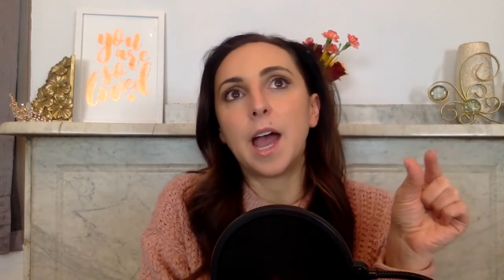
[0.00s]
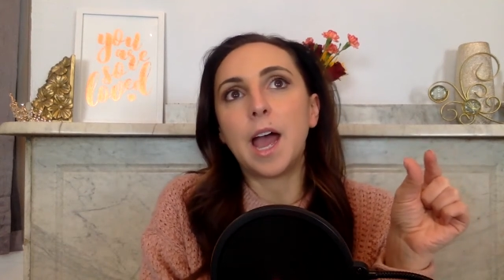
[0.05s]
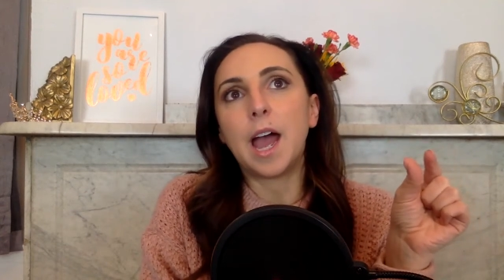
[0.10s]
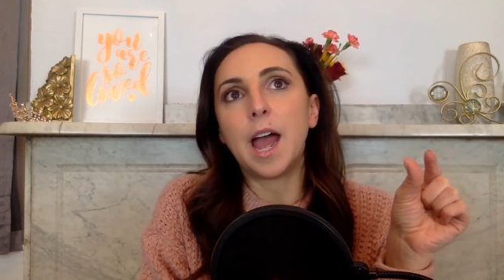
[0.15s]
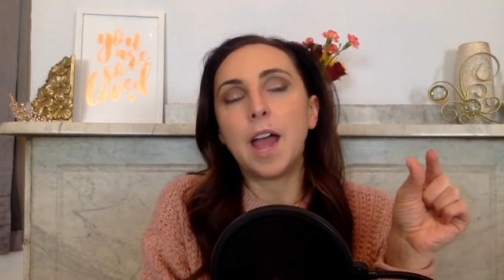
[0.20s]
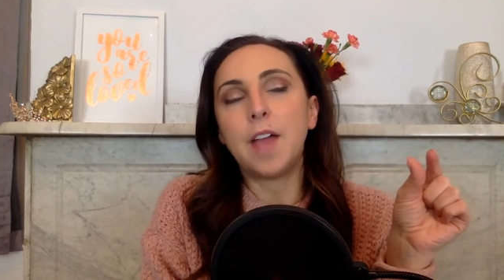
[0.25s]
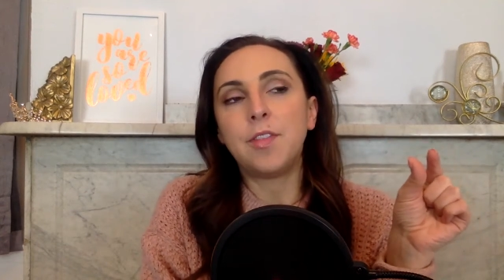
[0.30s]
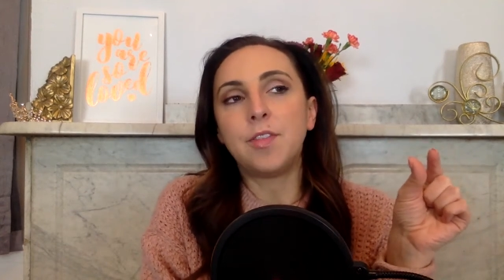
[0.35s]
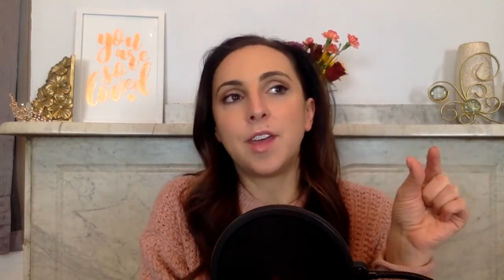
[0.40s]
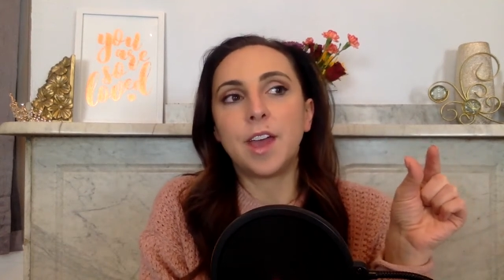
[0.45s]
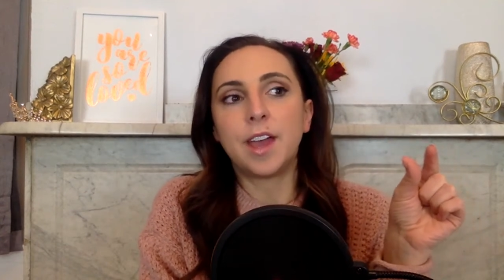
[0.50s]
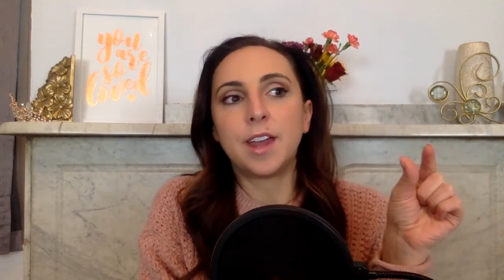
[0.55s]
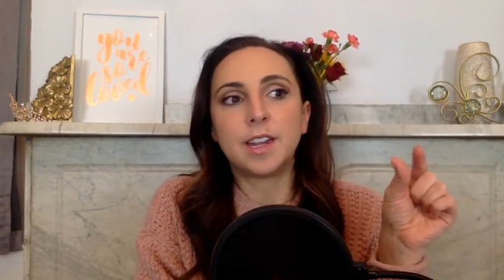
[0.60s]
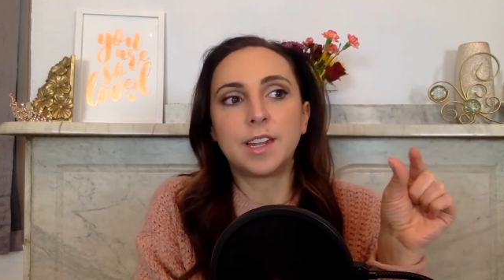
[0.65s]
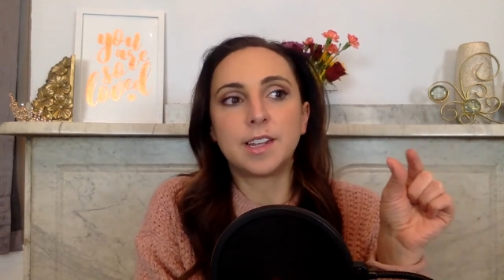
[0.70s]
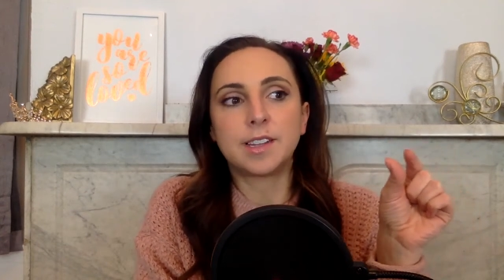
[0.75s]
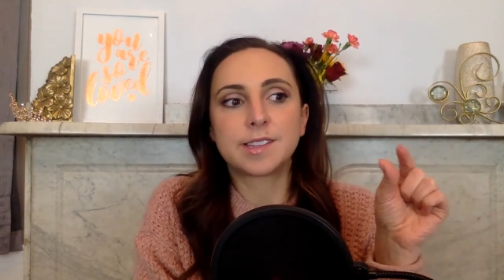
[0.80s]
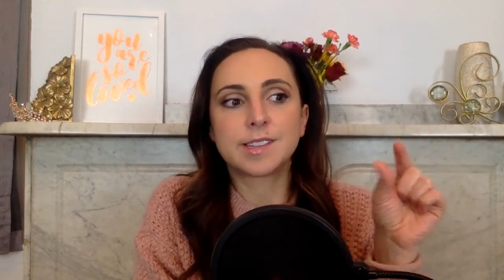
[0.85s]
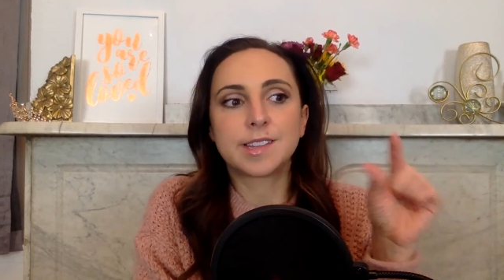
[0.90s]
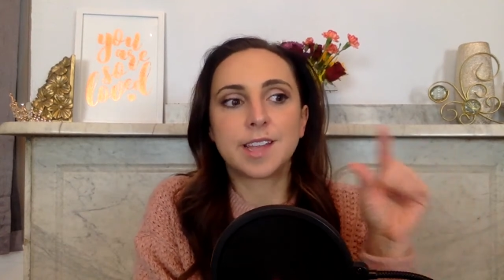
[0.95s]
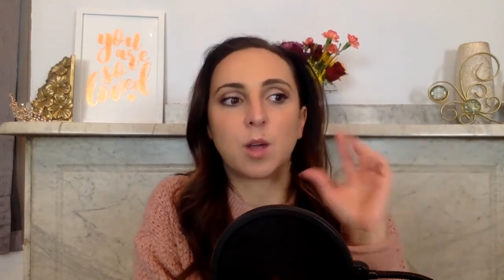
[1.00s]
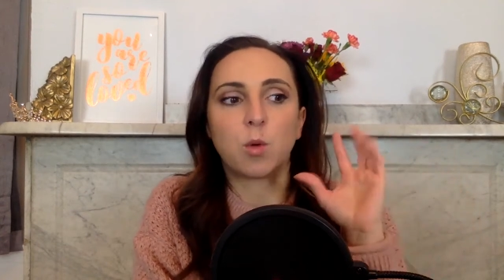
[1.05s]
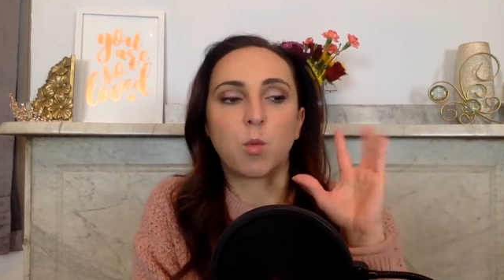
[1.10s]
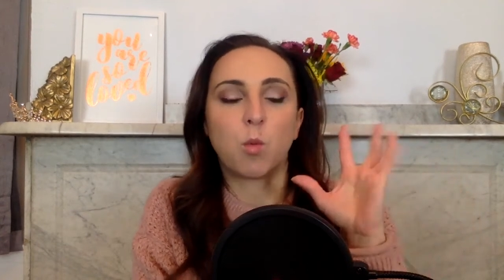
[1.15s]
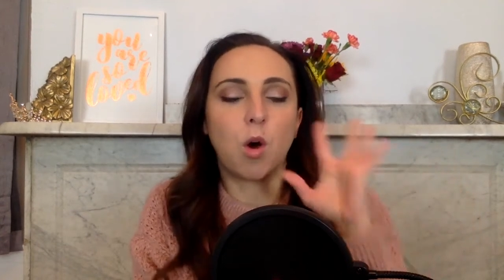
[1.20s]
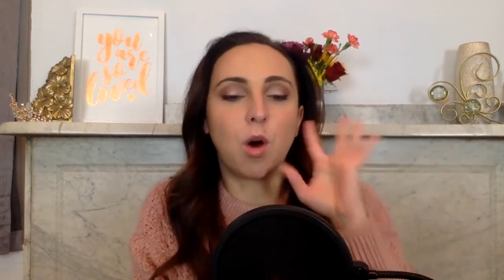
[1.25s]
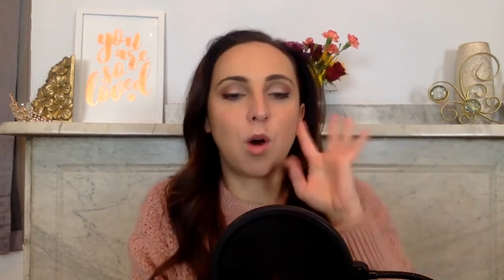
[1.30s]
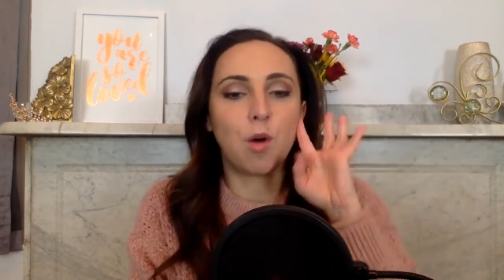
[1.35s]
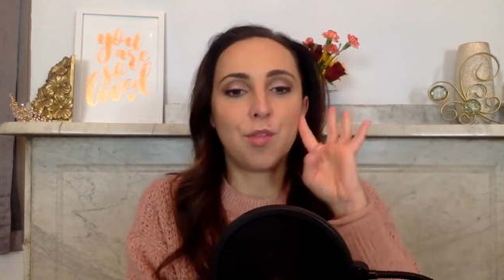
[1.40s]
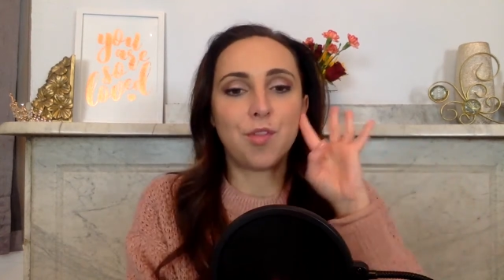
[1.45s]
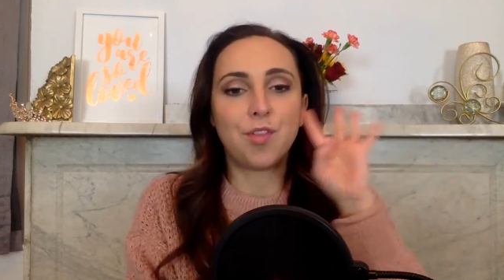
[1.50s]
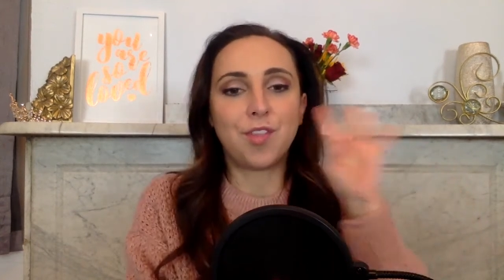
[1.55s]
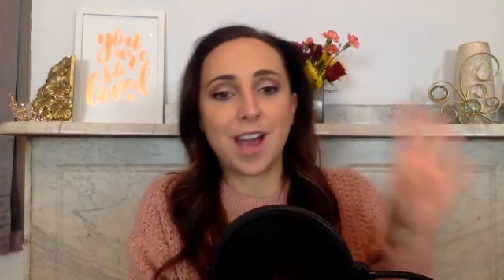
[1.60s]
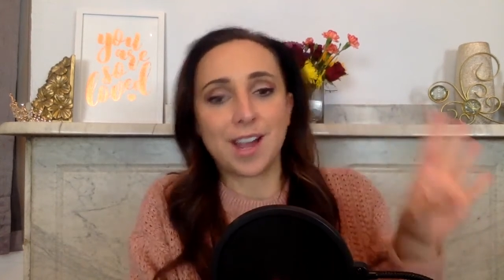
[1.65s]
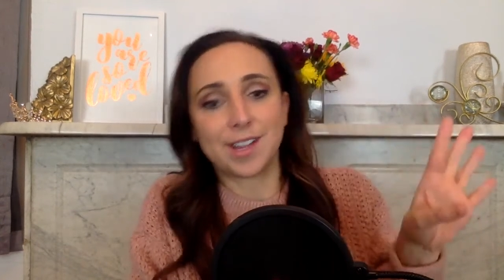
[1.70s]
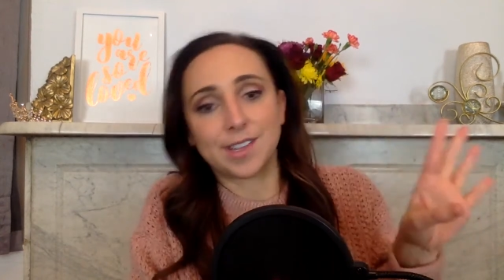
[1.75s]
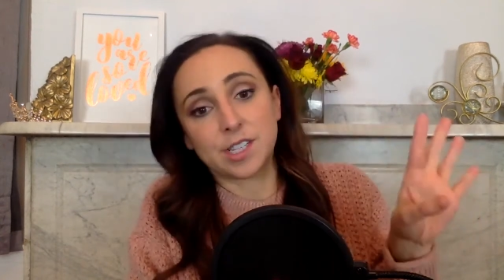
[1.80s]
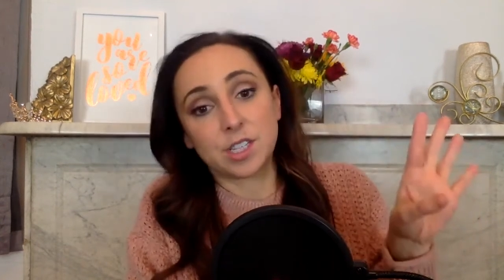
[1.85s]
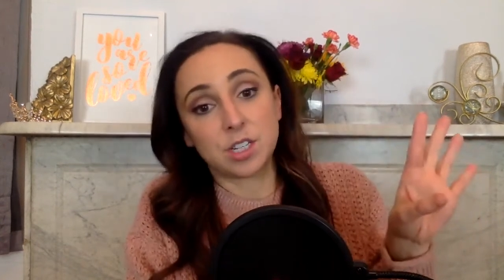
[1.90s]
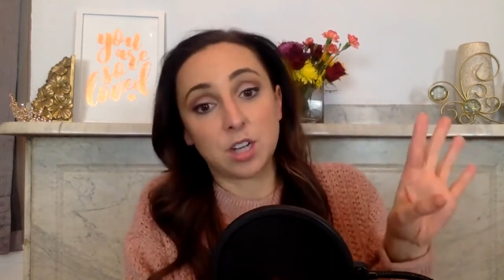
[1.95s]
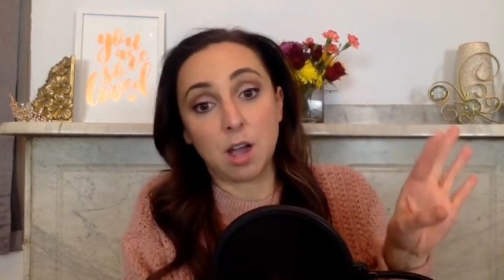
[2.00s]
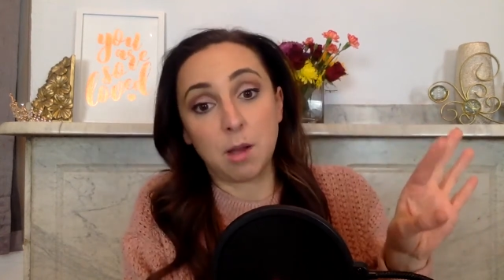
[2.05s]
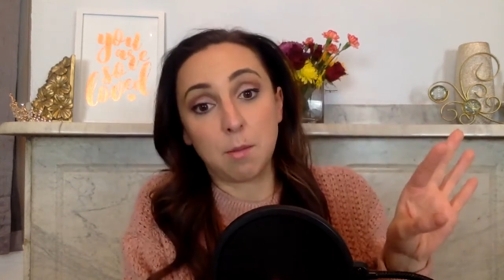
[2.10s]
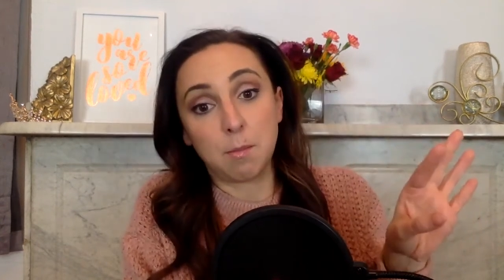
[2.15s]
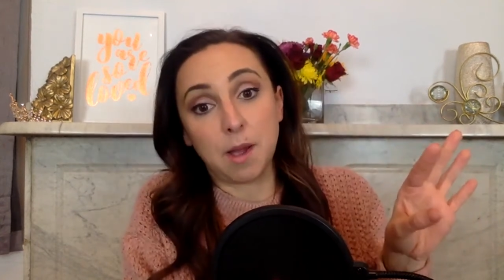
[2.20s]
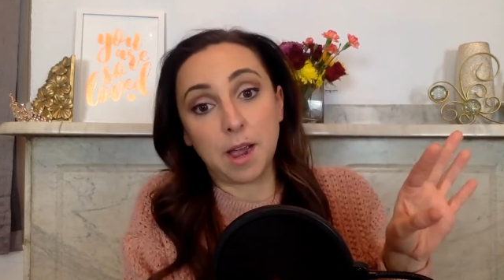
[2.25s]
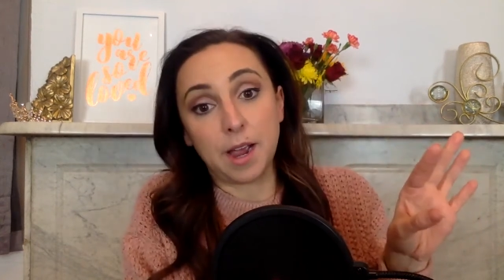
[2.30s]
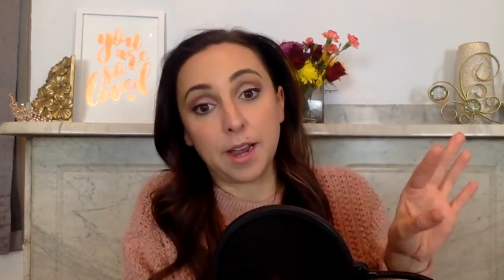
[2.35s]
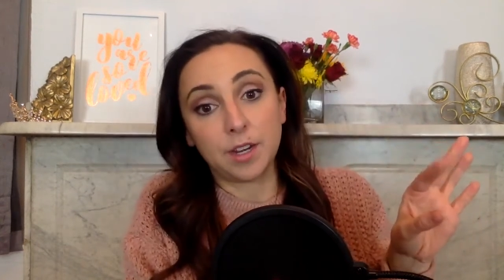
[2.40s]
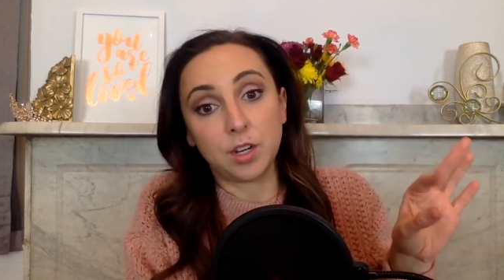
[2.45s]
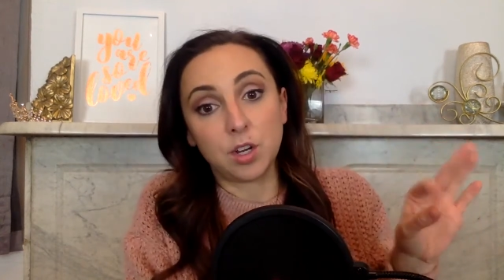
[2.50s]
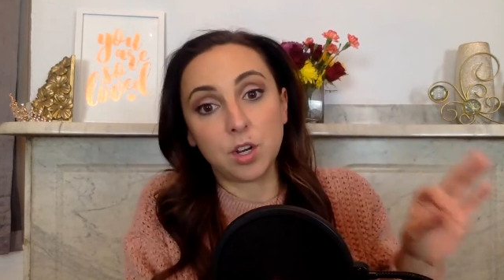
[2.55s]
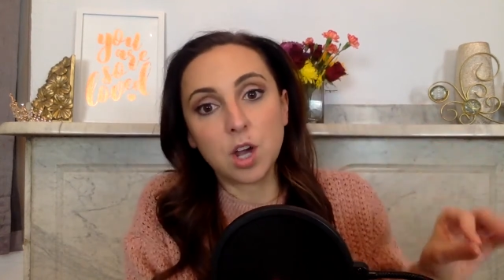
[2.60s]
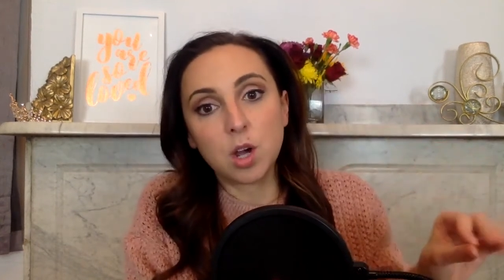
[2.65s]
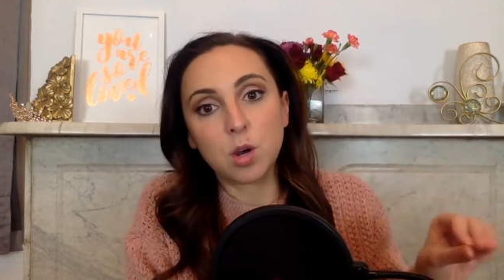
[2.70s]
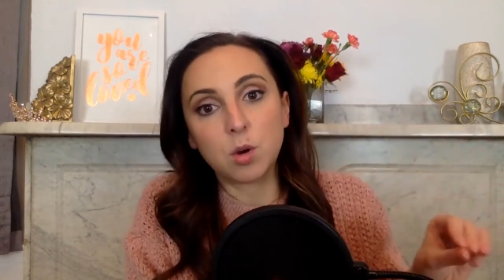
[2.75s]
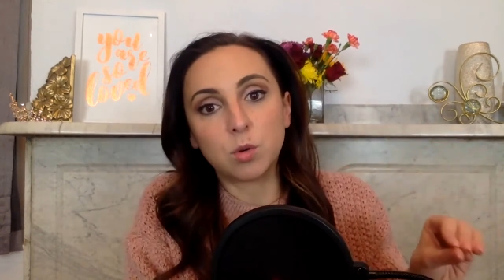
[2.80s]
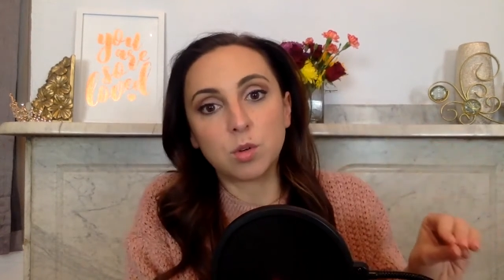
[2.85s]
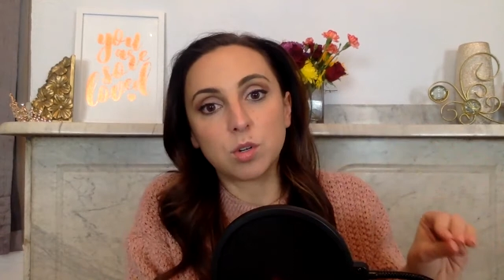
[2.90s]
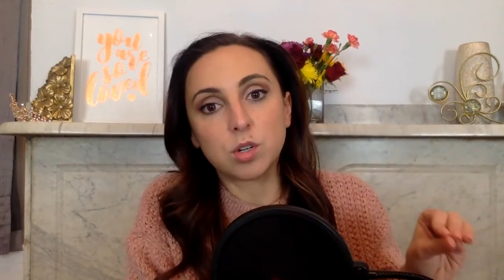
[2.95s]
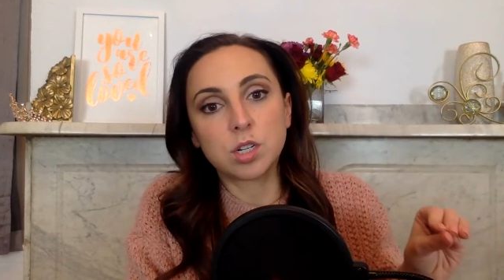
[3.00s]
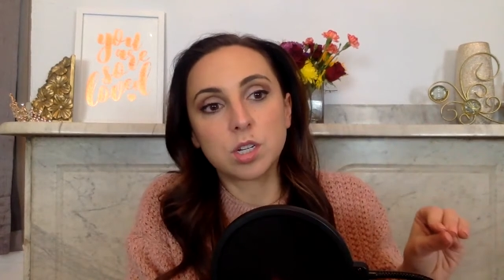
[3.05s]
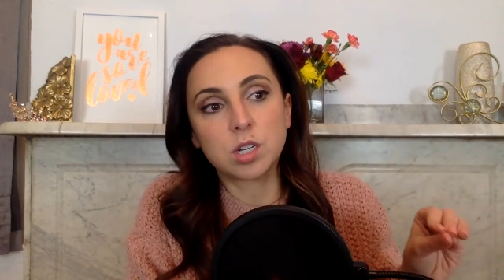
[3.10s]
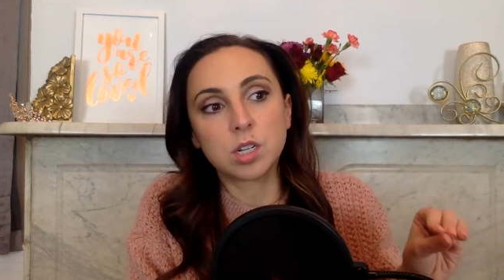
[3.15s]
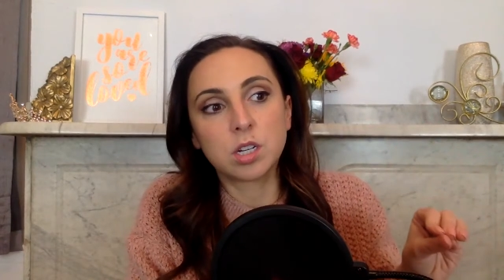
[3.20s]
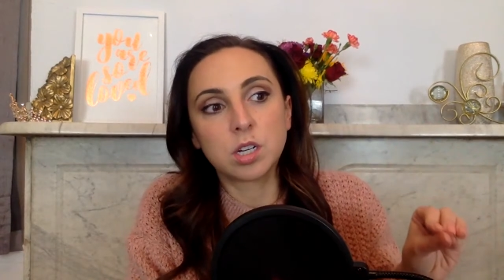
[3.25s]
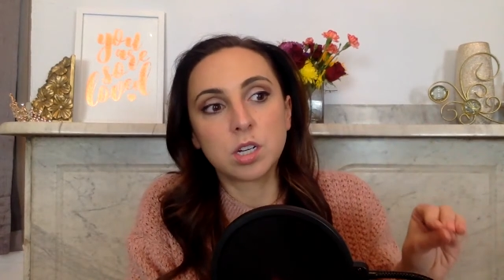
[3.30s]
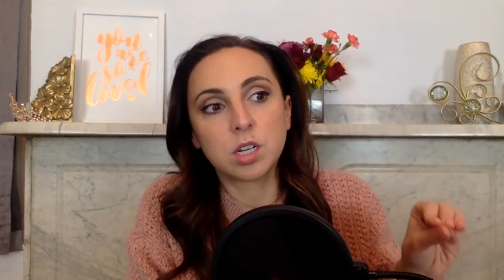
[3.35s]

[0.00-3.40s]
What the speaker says: and then it's like, well, that's not my note,